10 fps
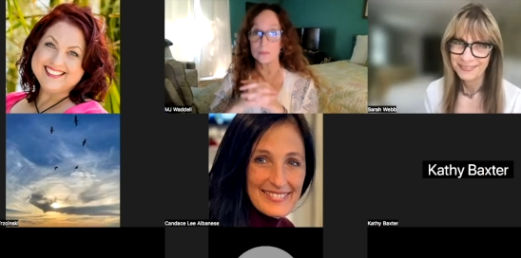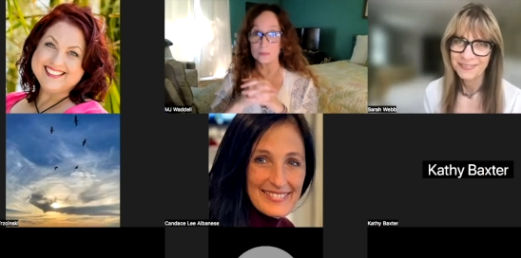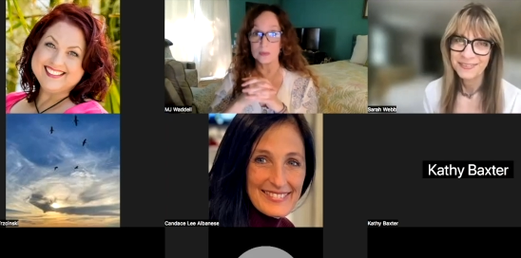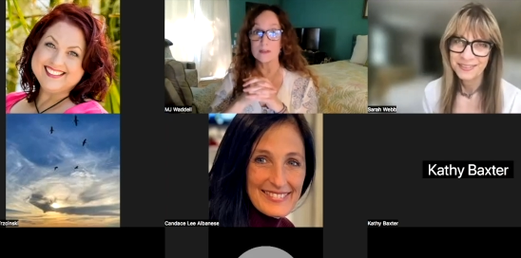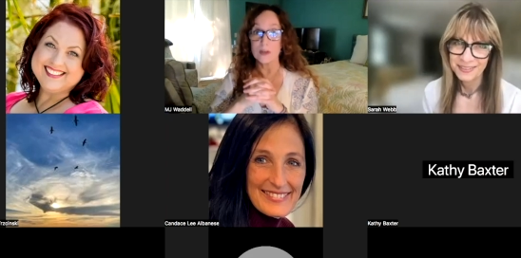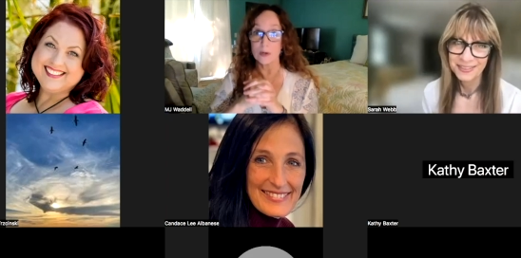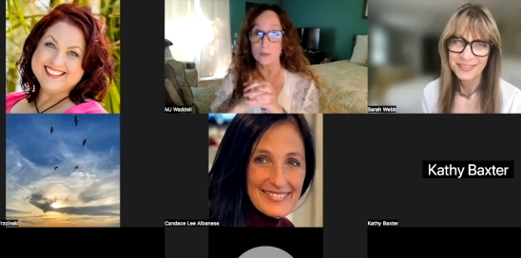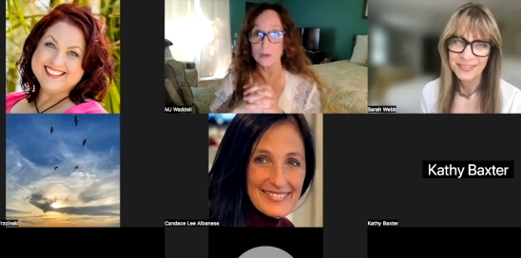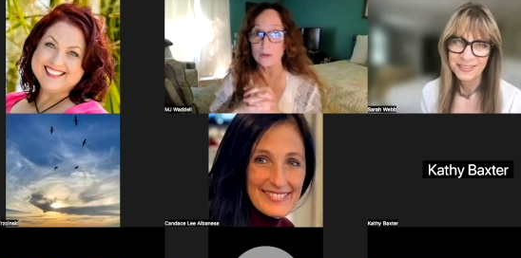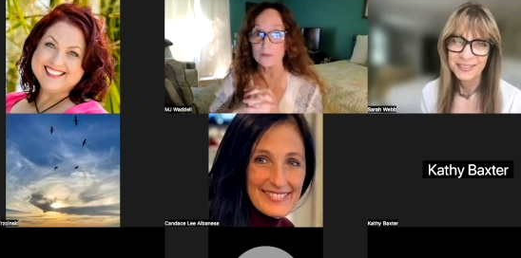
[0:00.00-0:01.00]
Speaker 1: that it's
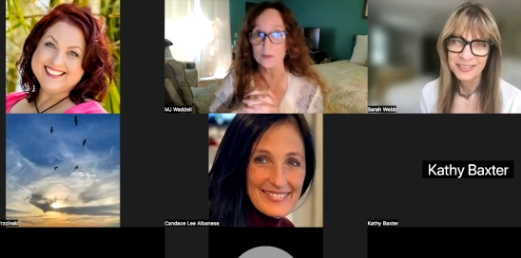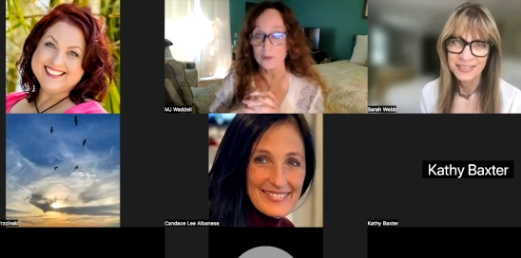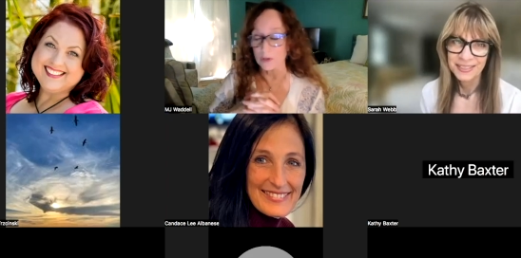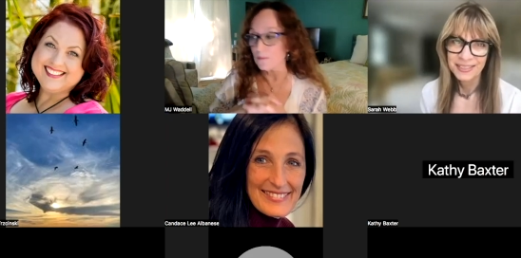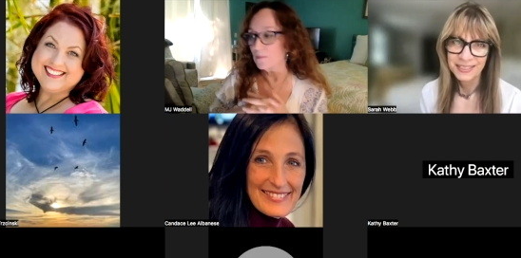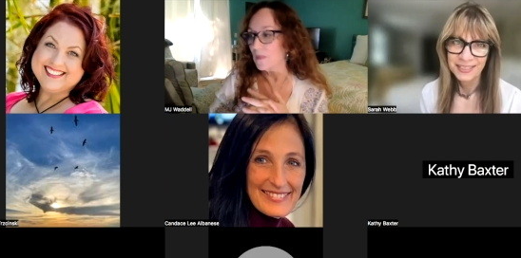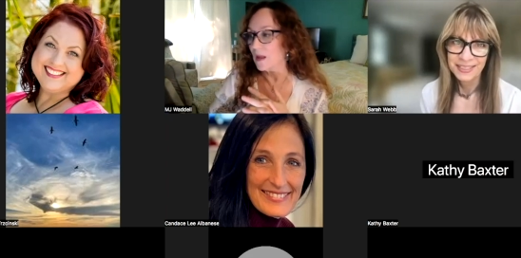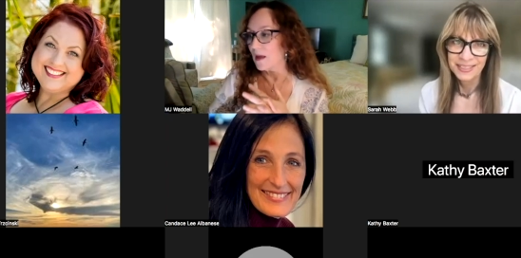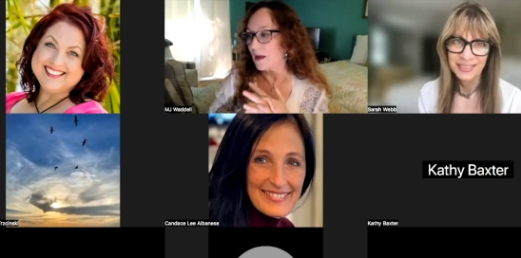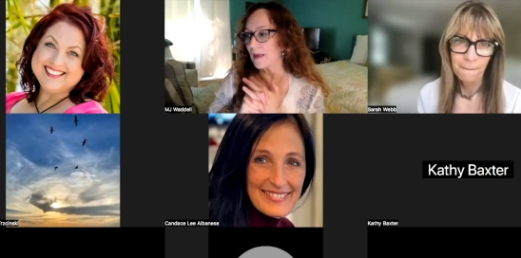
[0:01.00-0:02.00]
hard work for sure
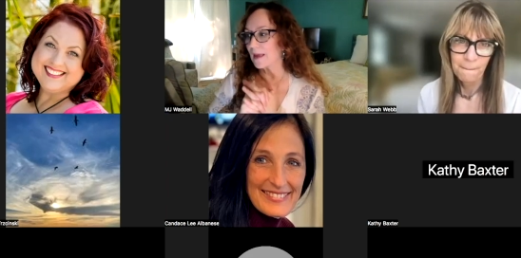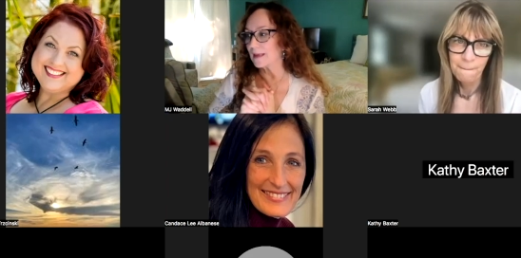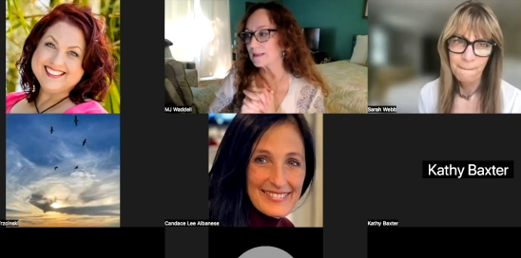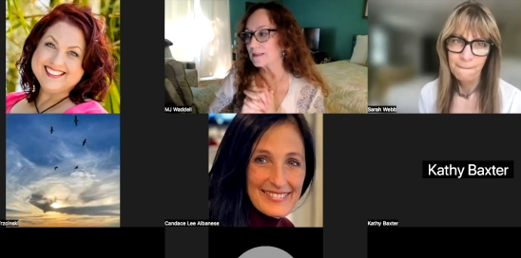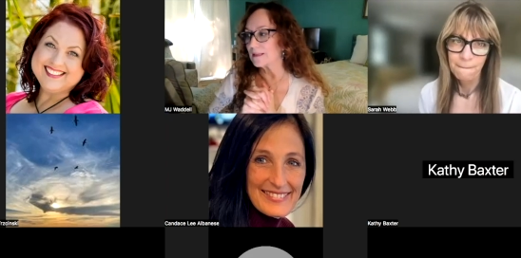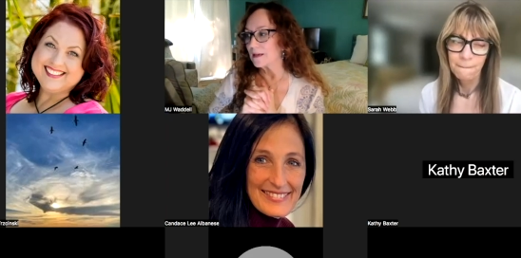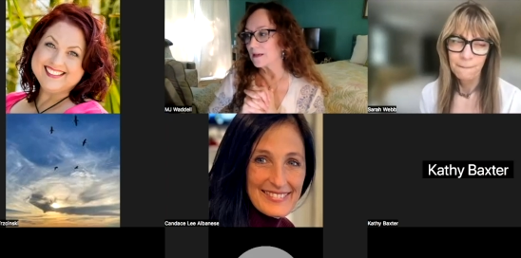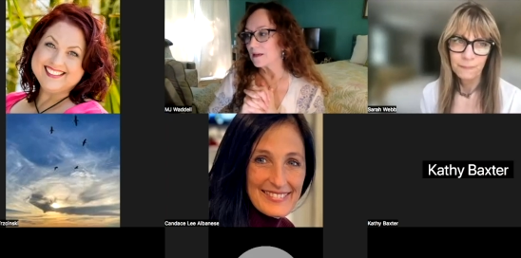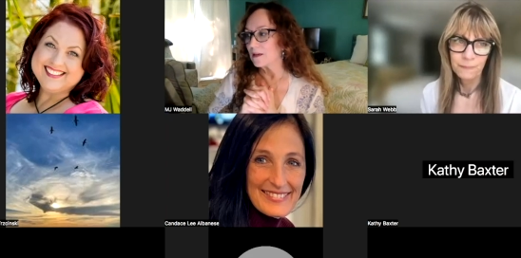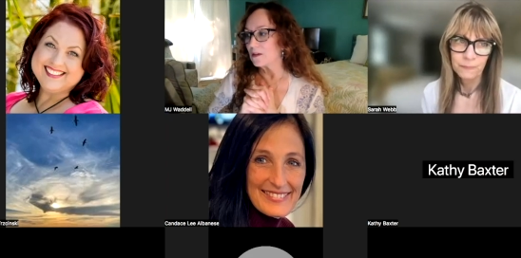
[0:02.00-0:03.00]
and
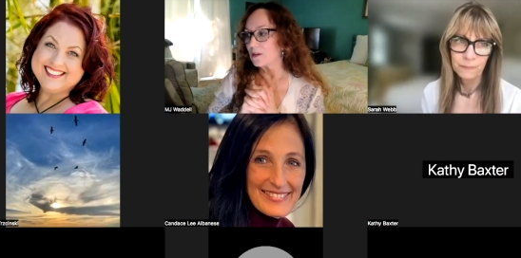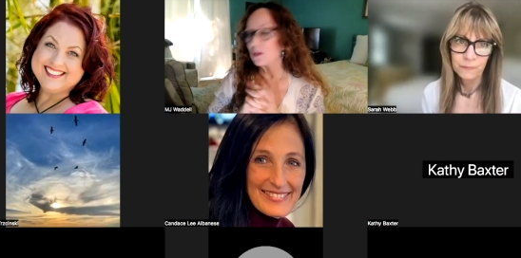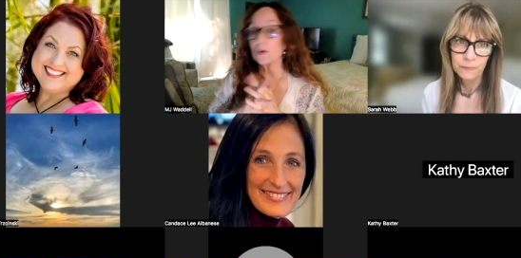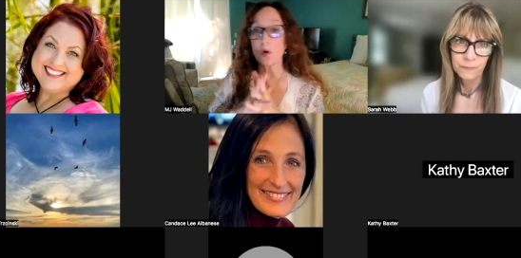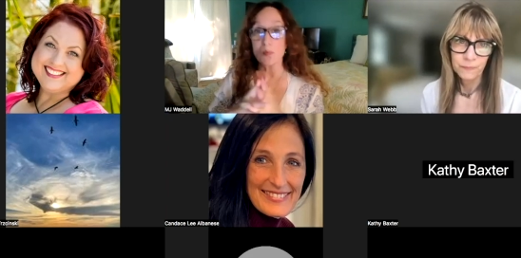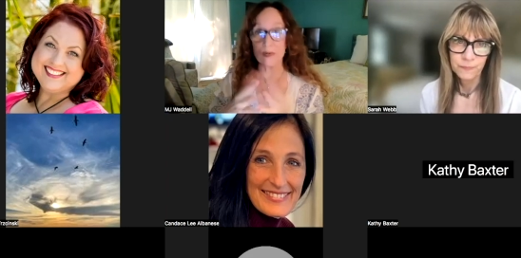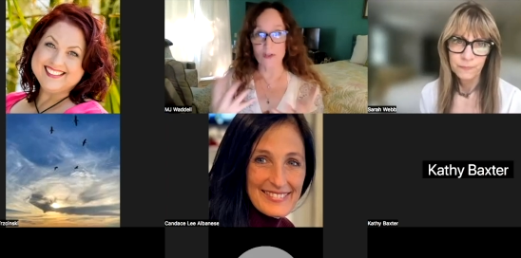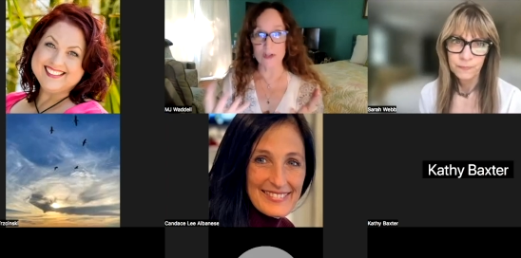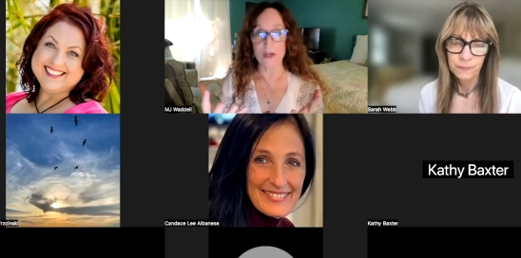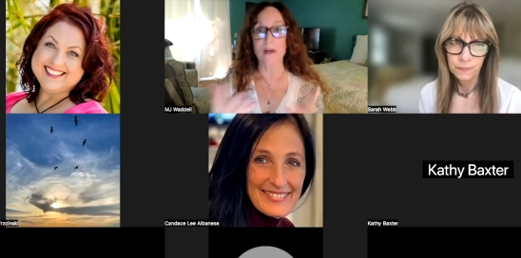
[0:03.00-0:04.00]
you're open to
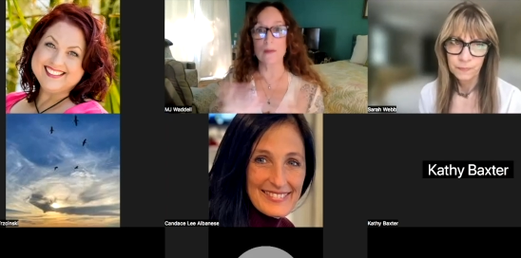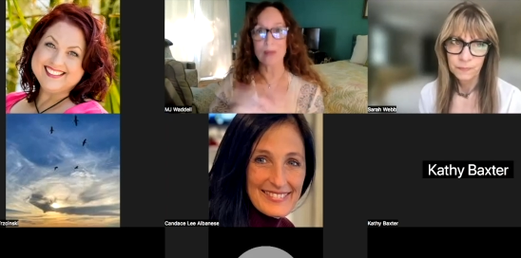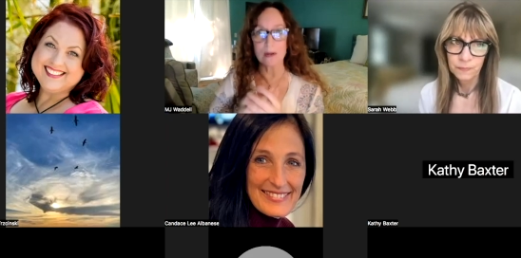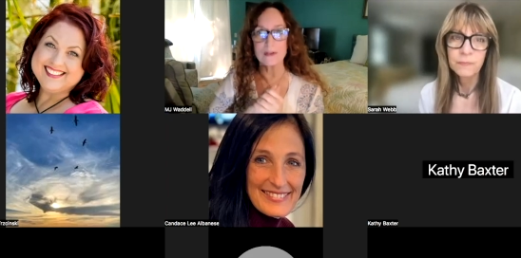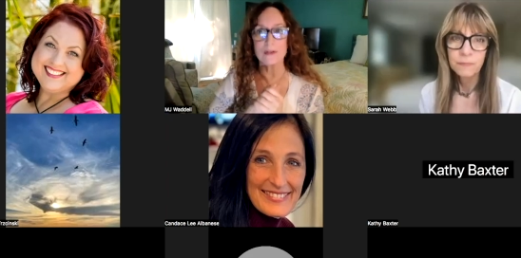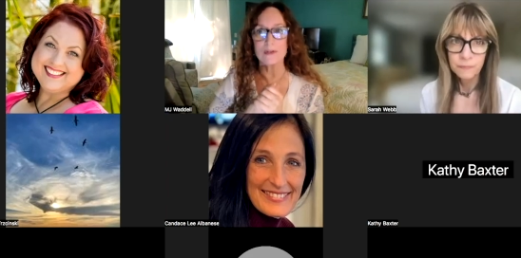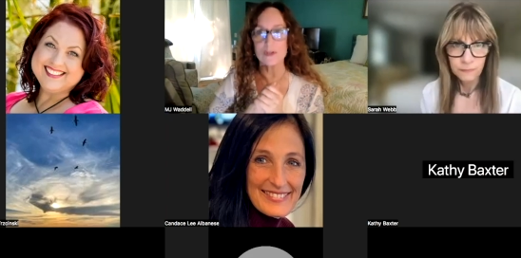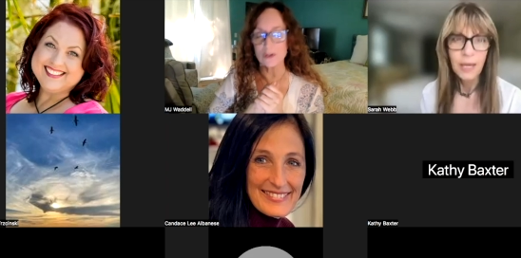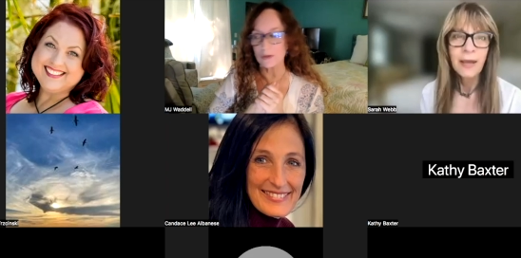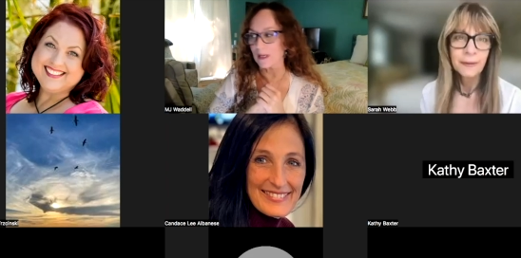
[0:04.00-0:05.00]
sharing about your
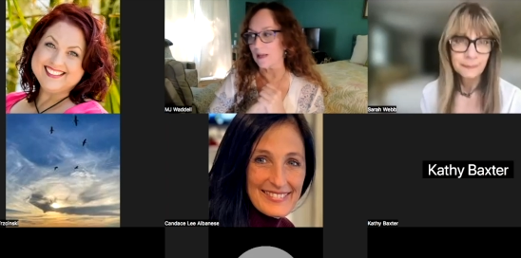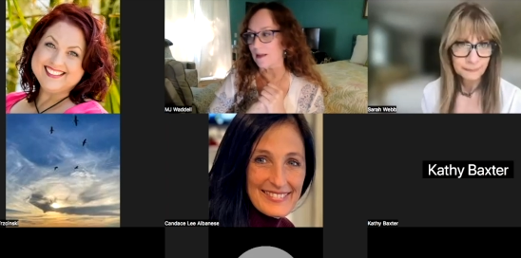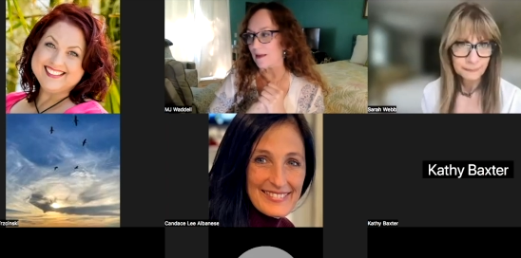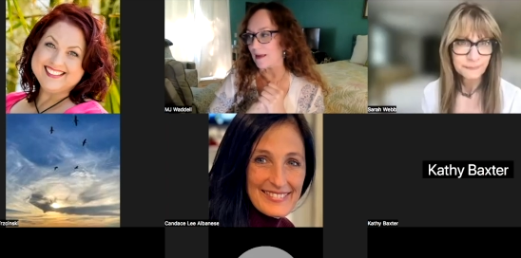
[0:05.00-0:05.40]
mm-hmm. journey.